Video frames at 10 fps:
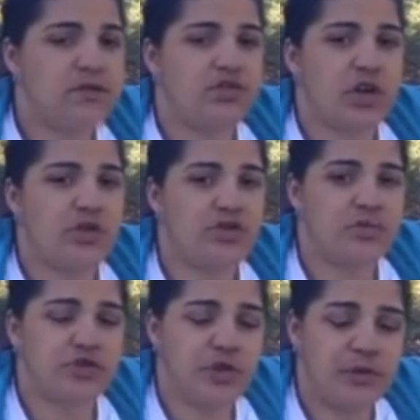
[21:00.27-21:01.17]
the
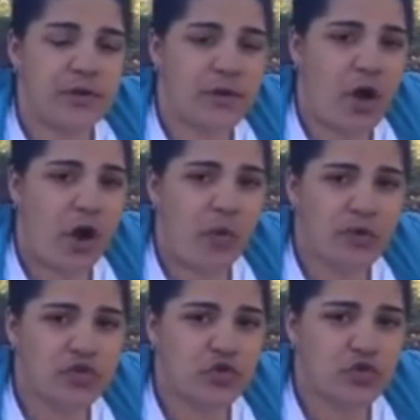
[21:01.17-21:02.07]
Charleston, Missouri
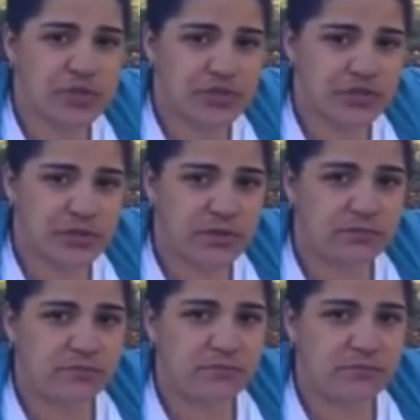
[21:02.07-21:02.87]
R1 School District,